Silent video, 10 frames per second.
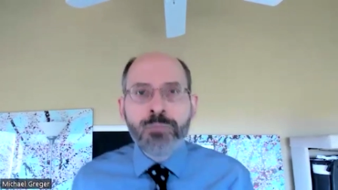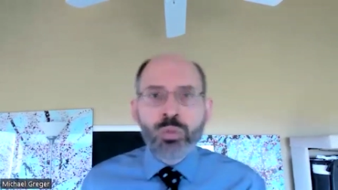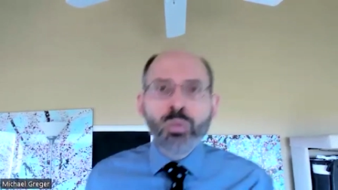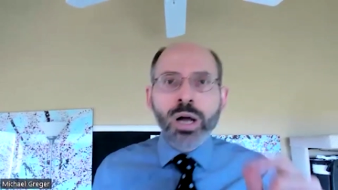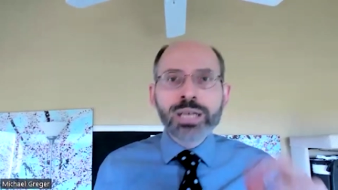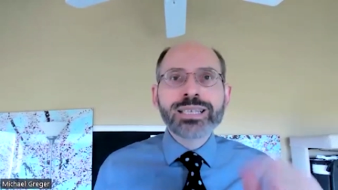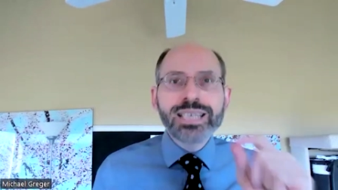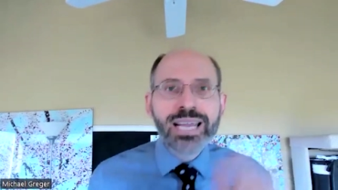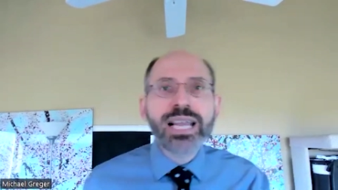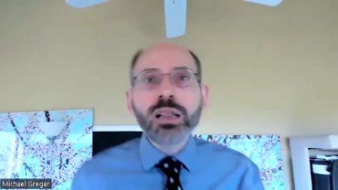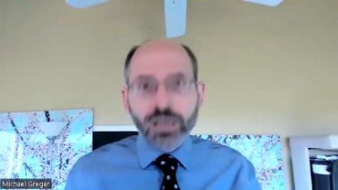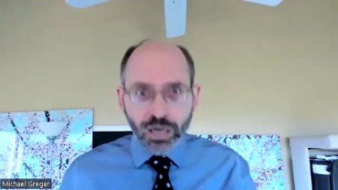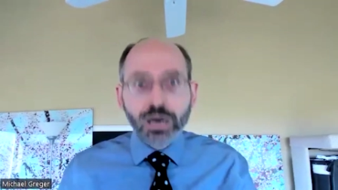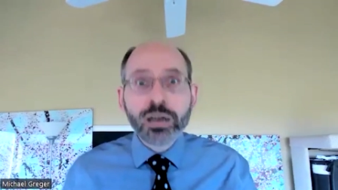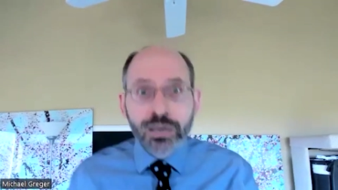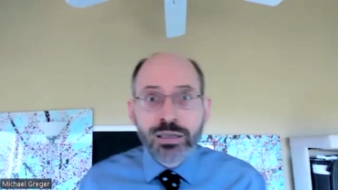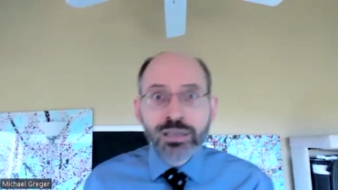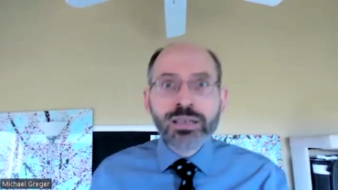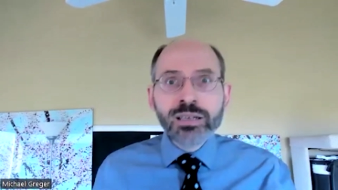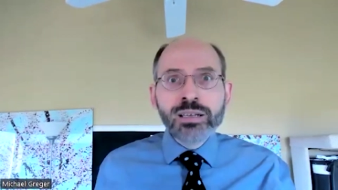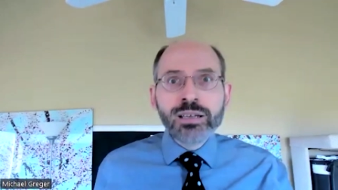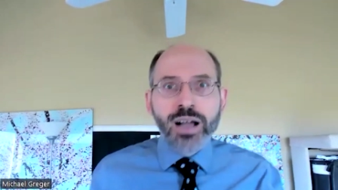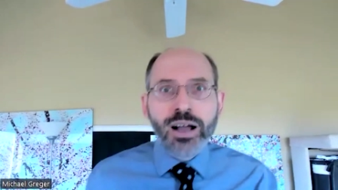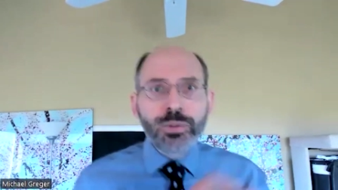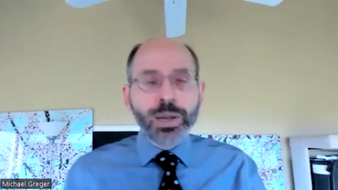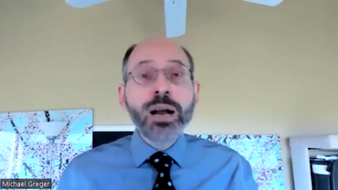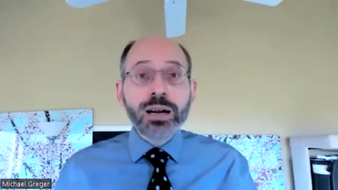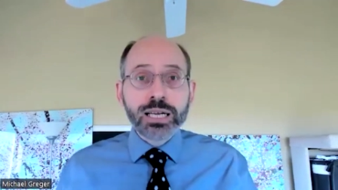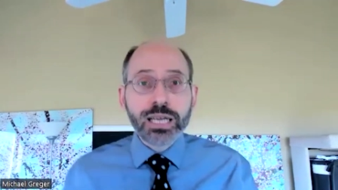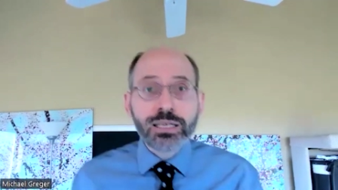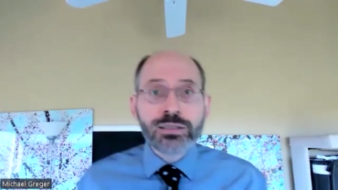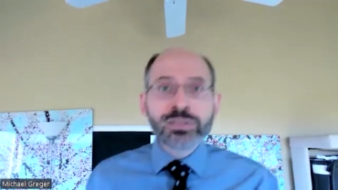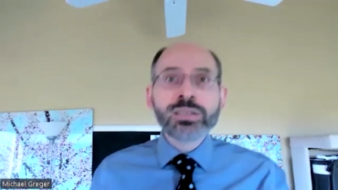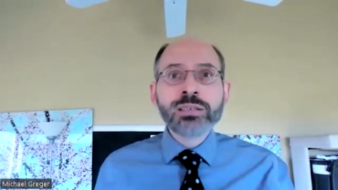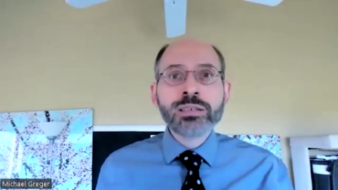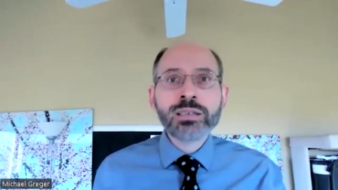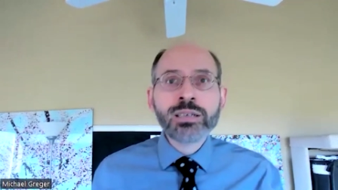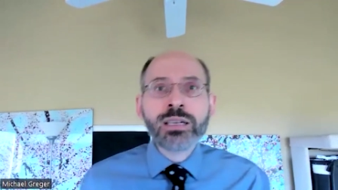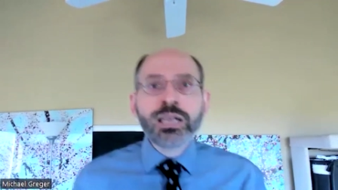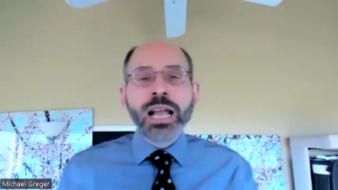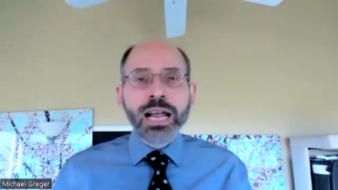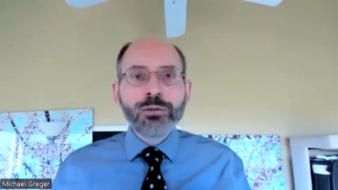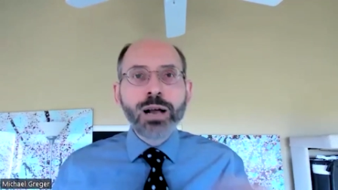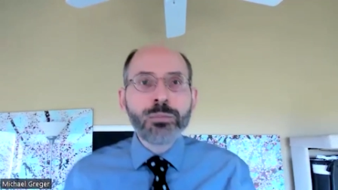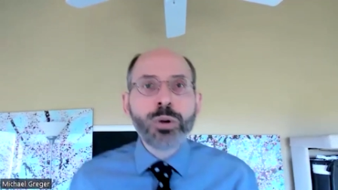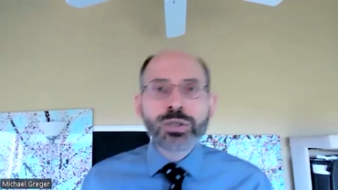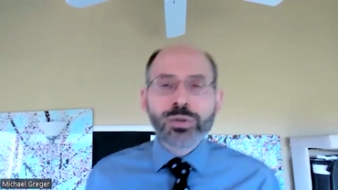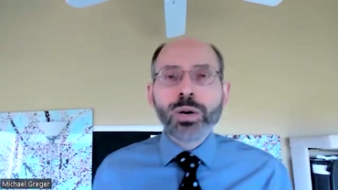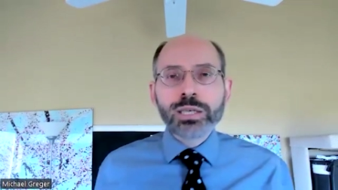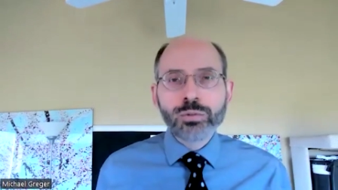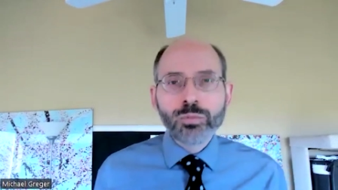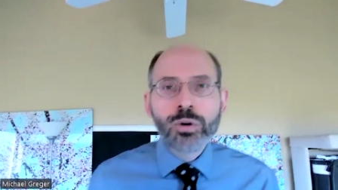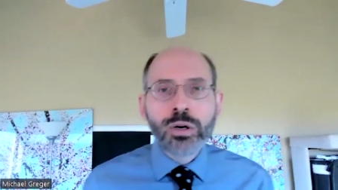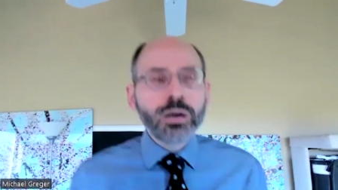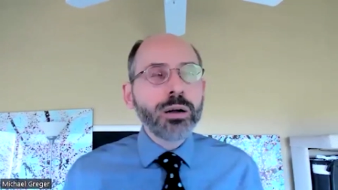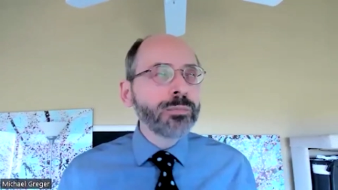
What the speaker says: one killer of Americans and around most of the Western world,